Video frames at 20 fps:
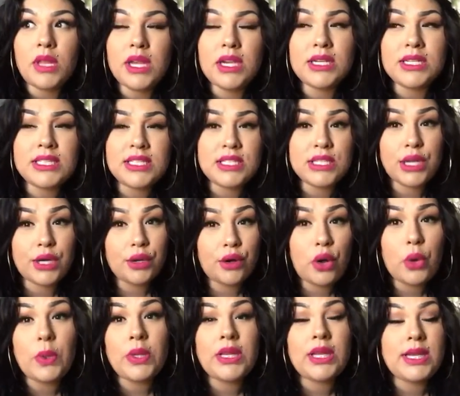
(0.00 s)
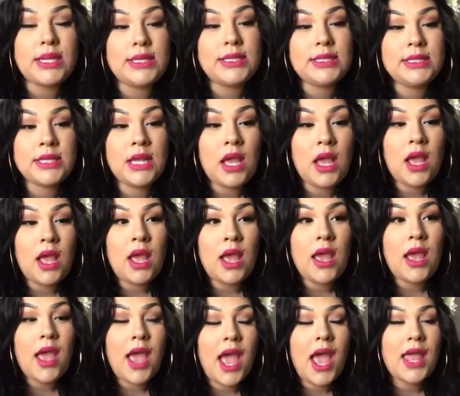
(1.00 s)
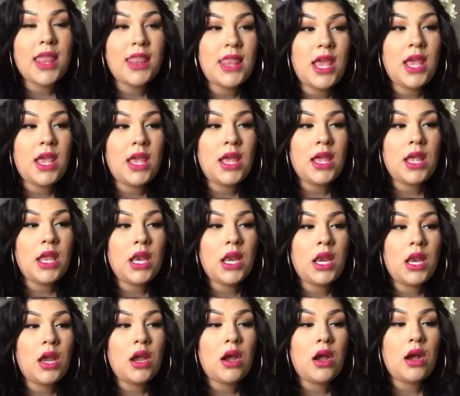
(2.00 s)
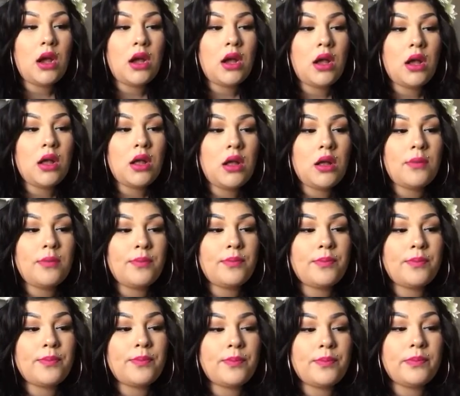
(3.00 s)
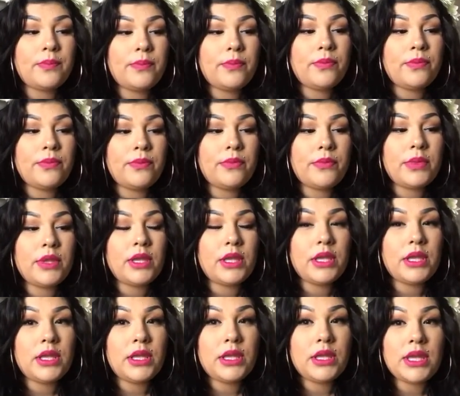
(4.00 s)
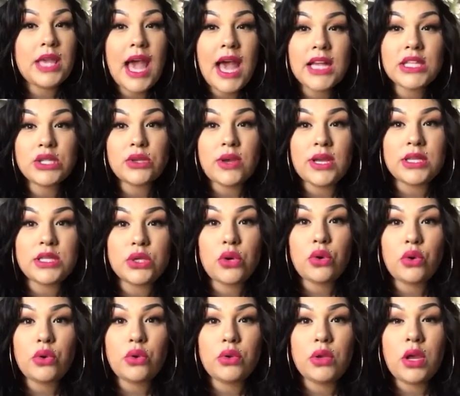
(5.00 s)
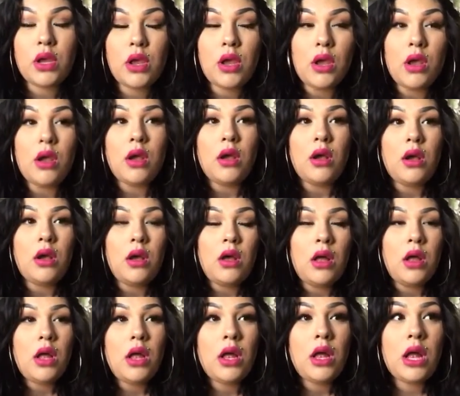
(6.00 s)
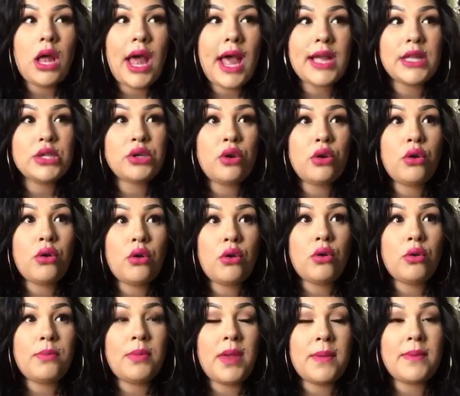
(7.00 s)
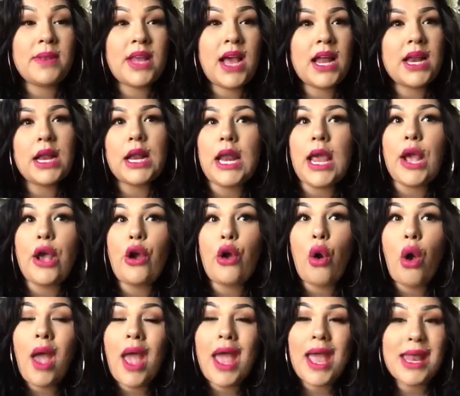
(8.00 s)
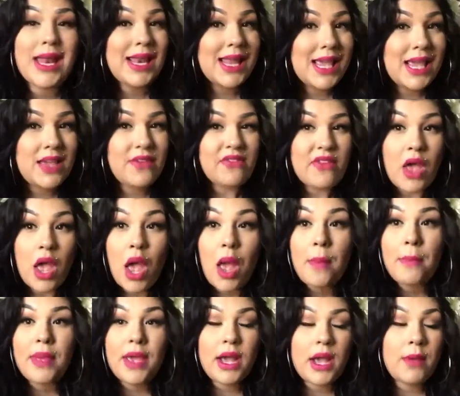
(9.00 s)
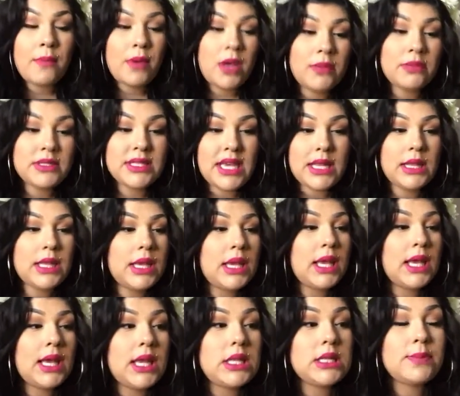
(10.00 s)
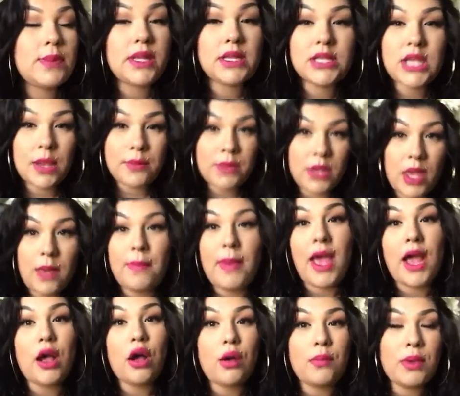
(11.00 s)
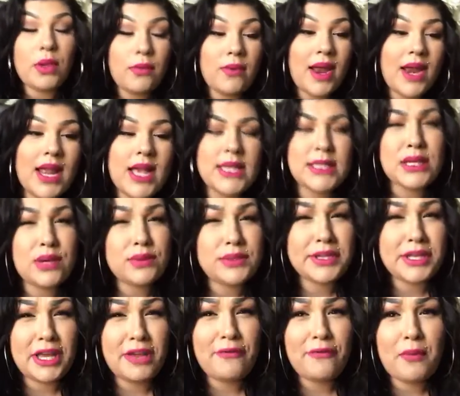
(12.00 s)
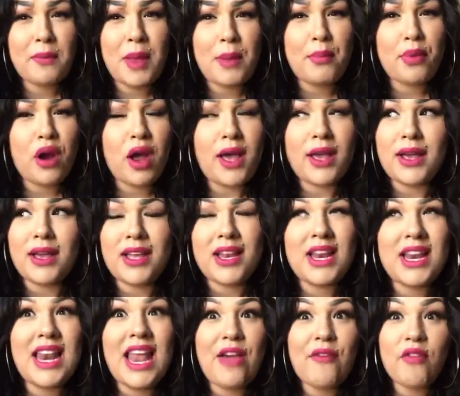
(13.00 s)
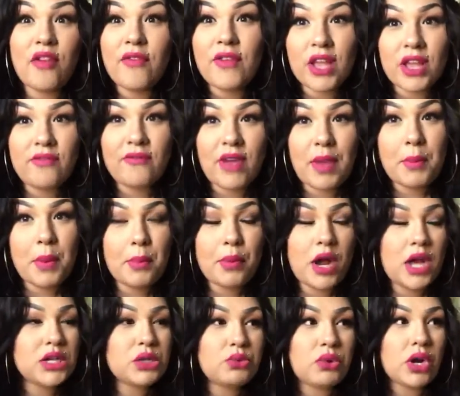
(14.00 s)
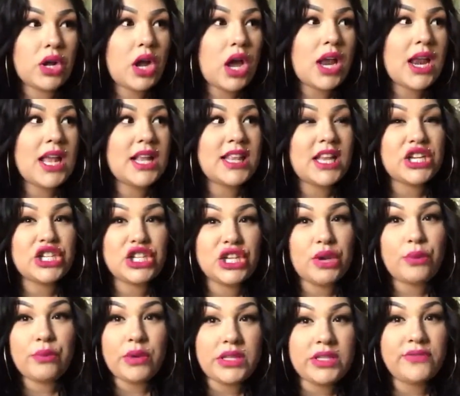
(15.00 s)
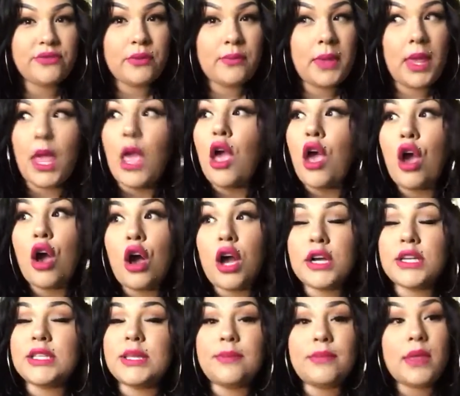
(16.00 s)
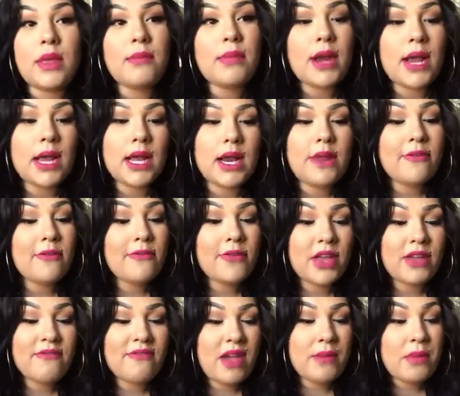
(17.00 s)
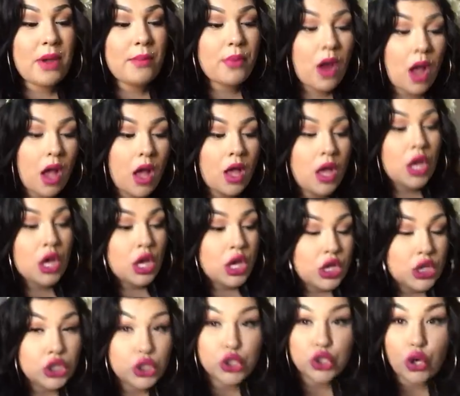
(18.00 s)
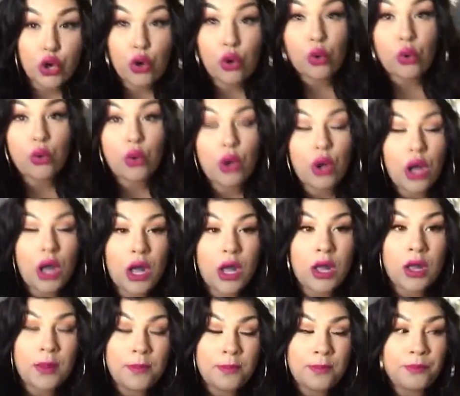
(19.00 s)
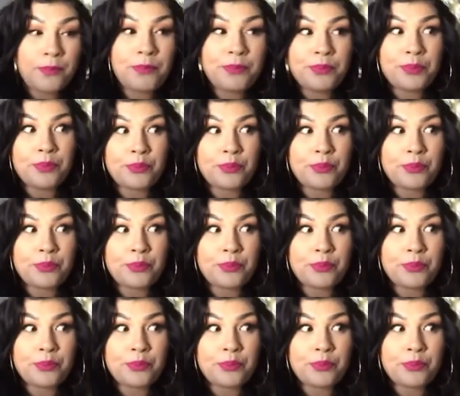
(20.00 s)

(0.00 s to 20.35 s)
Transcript: because he's gonna go with us and then um yeah so i told I told baby daddy, like, go ahead, leave, pick him up, take the kids. By the time you get back, I'll be ready because I was looking for my bra. I could never fucking find my bra. I swear to God, like, that shit runs for me or something, but I could never fucking find my bra. So, um,